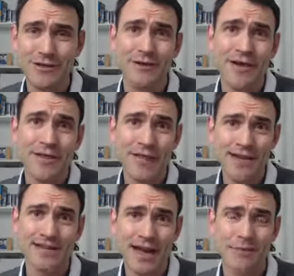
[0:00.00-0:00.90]
So
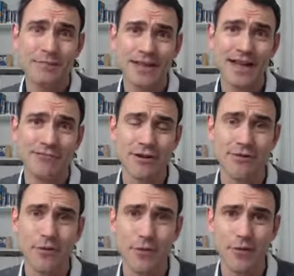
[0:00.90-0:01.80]
this app gets rid of
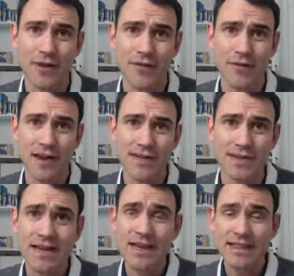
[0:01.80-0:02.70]
all of that.
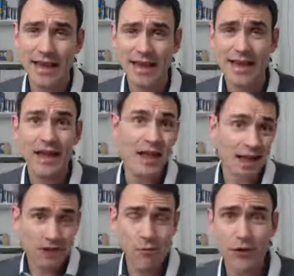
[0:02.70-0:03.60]
Then
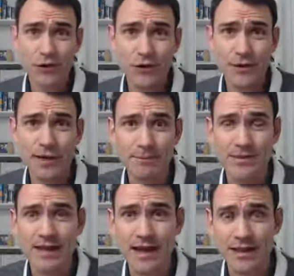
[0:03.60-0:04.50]
once you've got
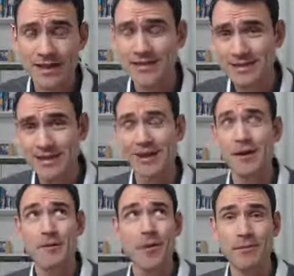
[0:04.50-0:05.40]
that
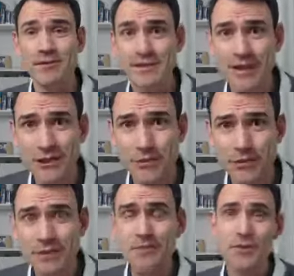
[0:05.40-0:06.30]
appointment
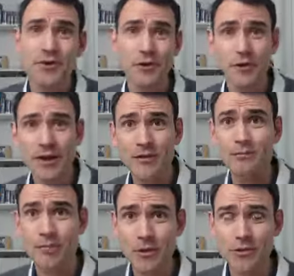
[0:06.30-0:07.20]
scheduled, you will then
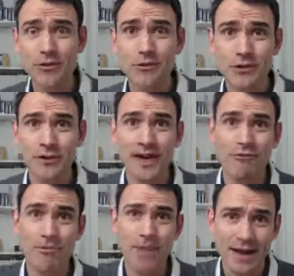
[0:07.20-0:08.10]
both also get a
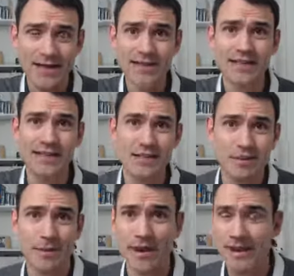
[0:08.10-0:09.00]
reminder sent to
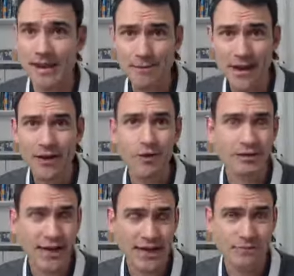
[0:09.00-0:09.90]
you by email or
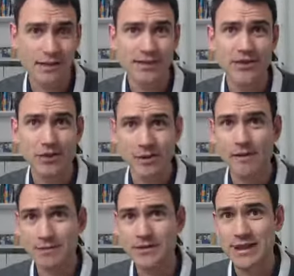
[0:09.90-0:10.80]
text message or
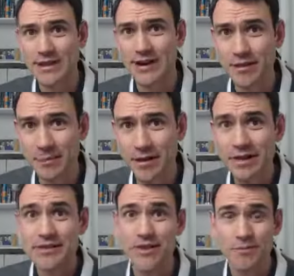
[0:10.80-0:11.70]
however you set that up,
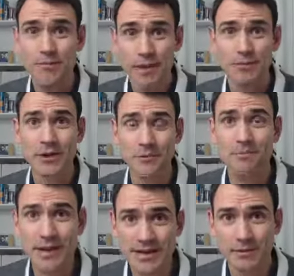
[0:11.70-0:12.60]
so people don't
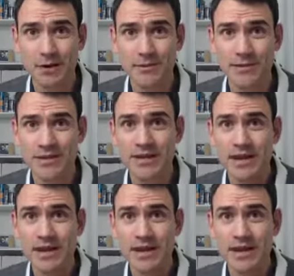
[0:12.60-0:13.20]
miss appointments.